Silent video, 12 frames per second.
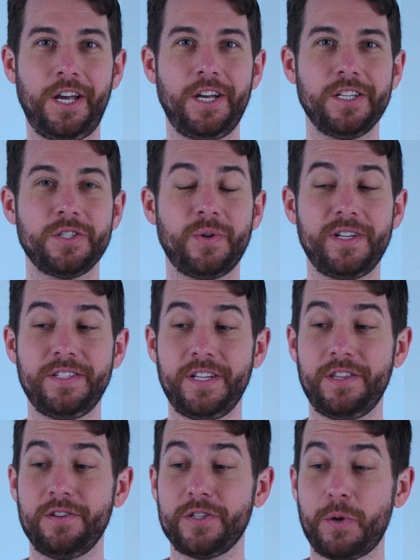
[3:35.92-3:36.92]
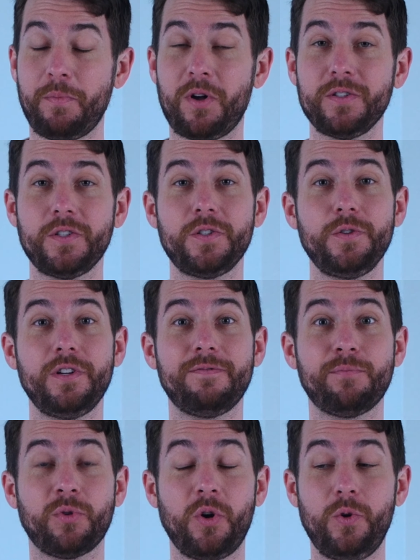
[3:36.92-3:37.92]
So I'd say there's a multitude
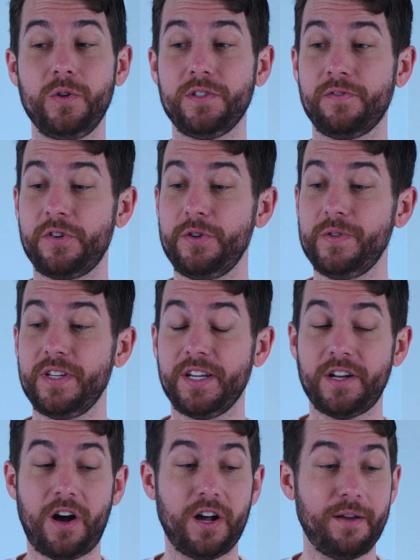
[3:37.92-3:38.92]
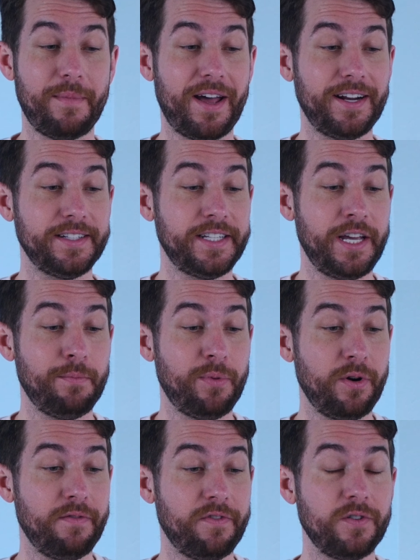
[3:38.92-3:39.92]
of pros for using an automatic
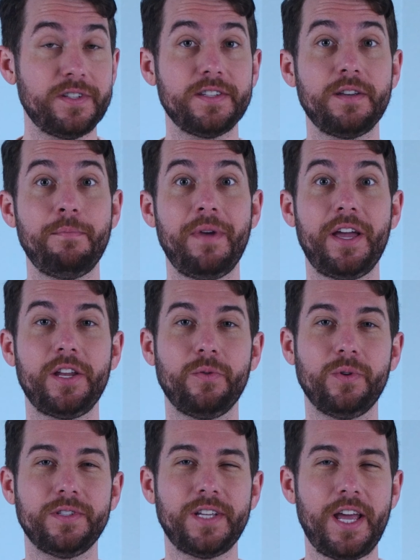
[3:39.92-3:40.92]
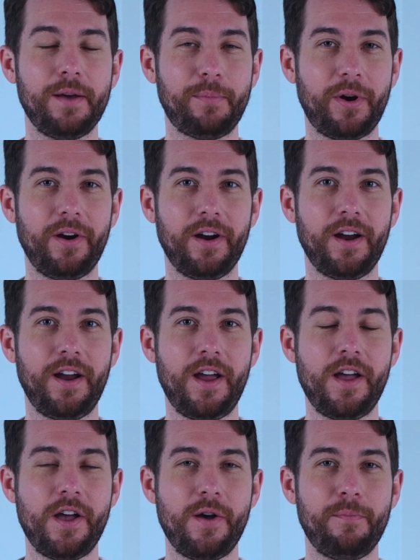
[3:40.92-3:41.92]
tamper versus a manual tamper.
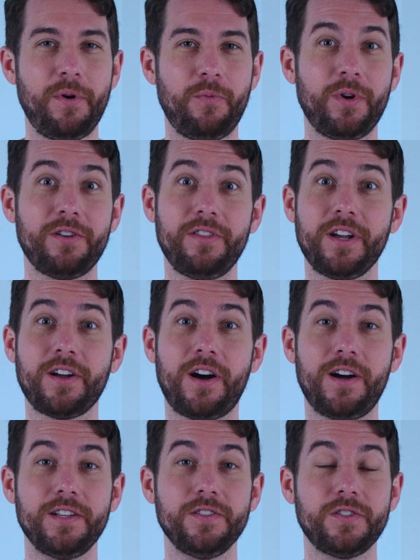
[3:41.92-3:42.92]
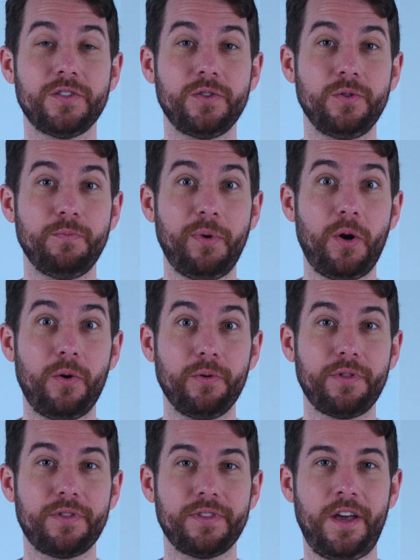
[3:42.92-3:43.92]
But what are the cons to
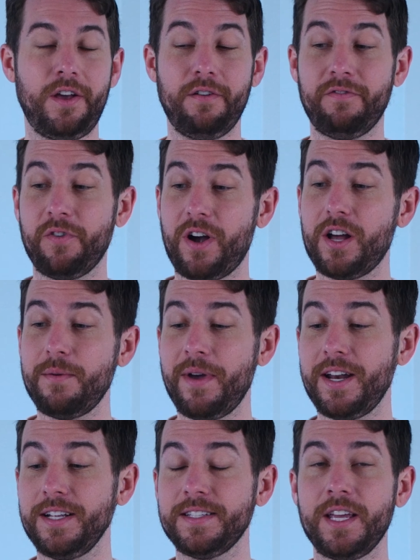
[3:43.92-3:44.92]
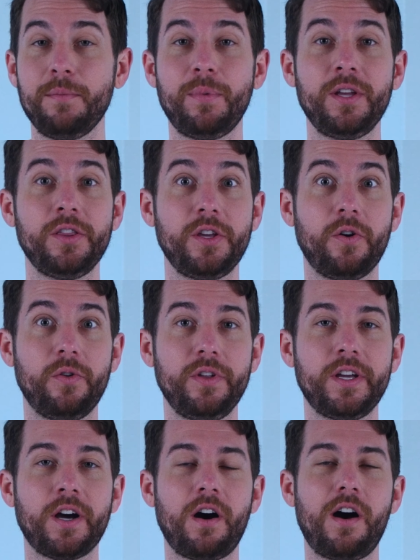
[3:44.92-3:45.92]
both? For automatic tamping, the only
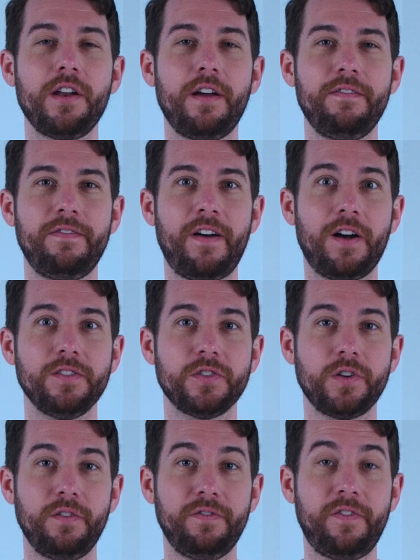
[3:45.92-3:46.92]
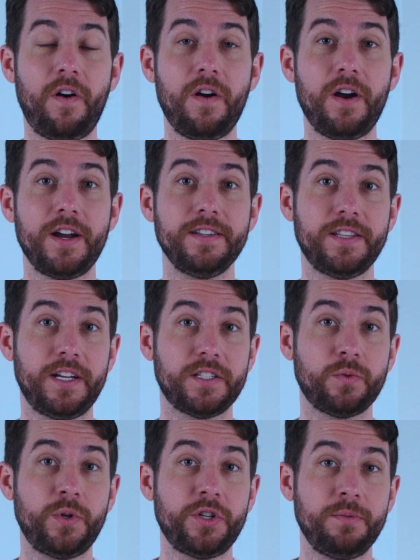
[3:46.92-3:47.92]
con I've found so far is that
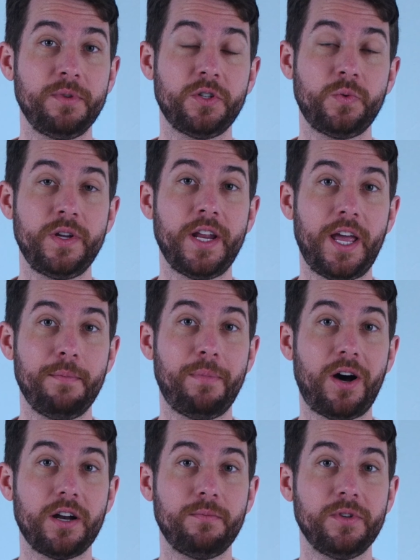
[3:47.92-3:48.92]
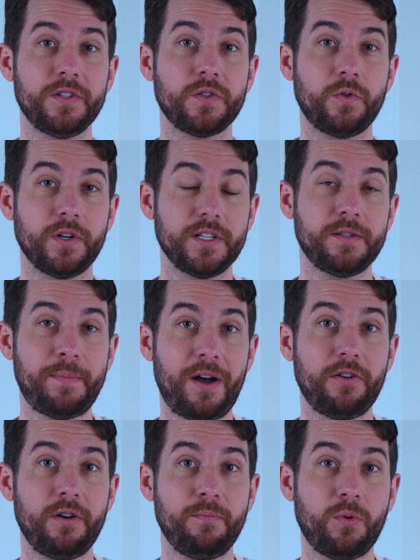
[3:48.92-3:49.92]
switching between a bottomless or a
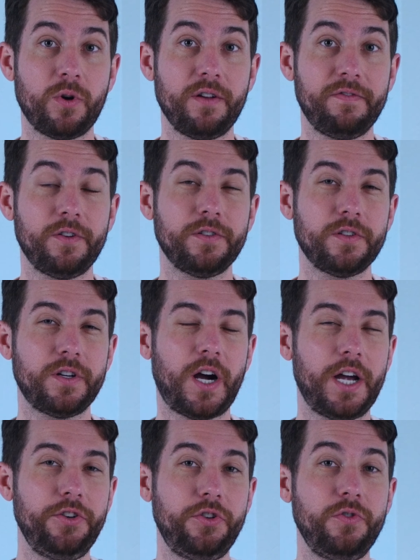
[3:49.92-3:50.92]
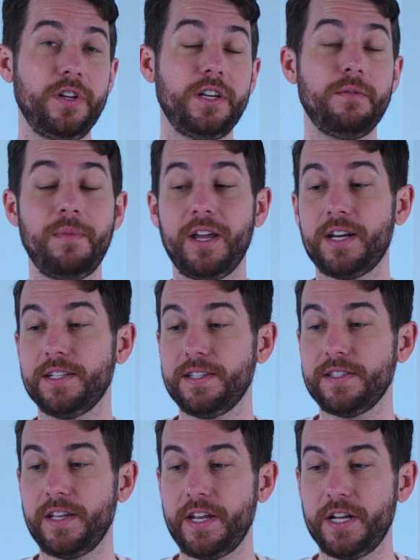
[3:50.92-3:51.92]
spouted portafilter, I do need to make a
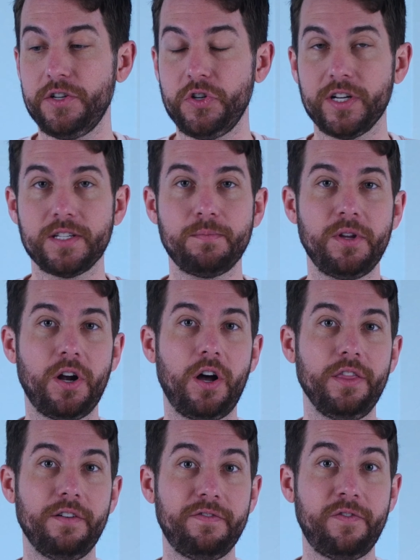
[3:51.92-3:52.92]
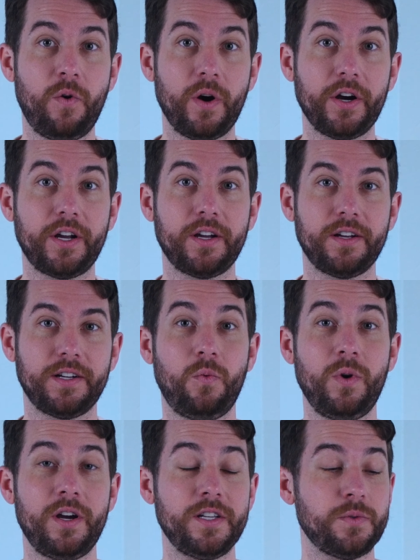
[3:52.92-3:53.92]
slight adjustment on the fork.
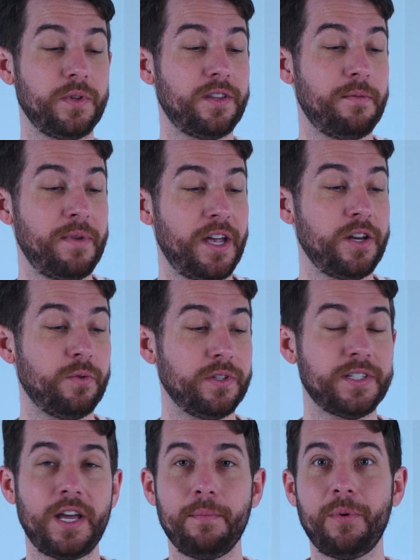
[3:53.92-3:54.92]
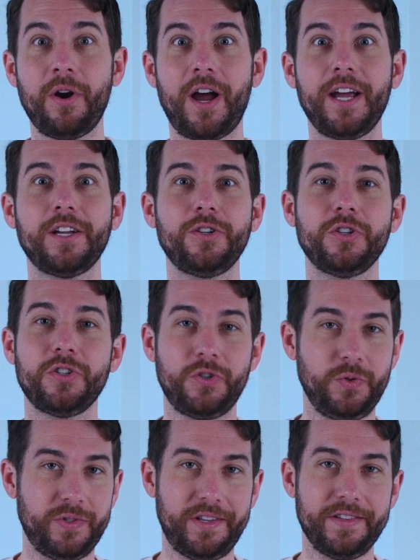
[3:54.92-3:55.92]
Whereas with a manual tamper, I could just
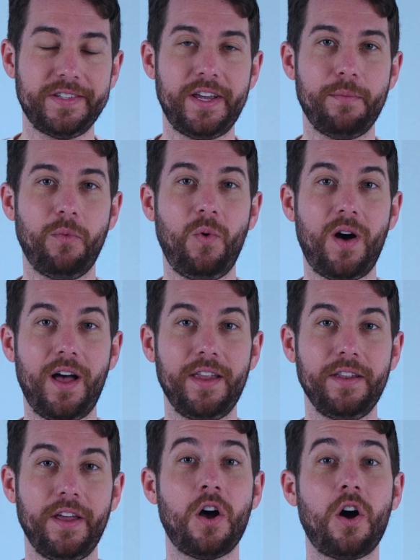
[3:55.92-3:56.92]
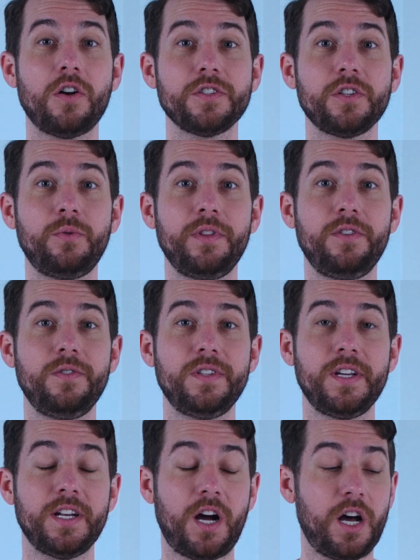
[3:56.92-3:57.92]
use the same one. Also, with
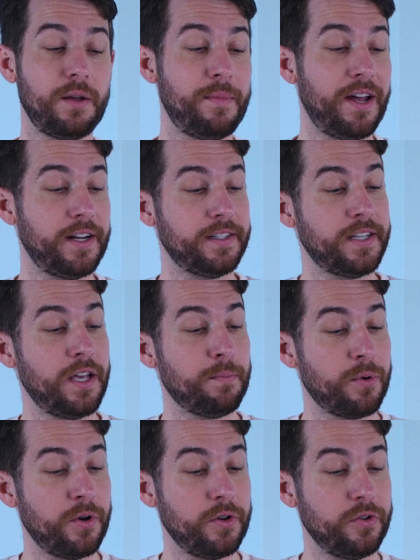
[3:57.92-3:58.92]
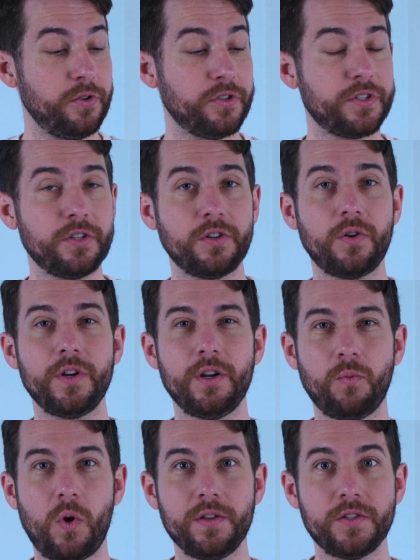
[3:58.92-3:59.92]
using an automatic tamper, you're still going to
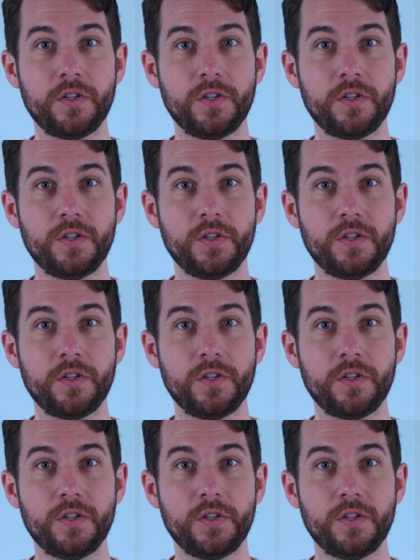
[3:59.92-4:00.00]
want to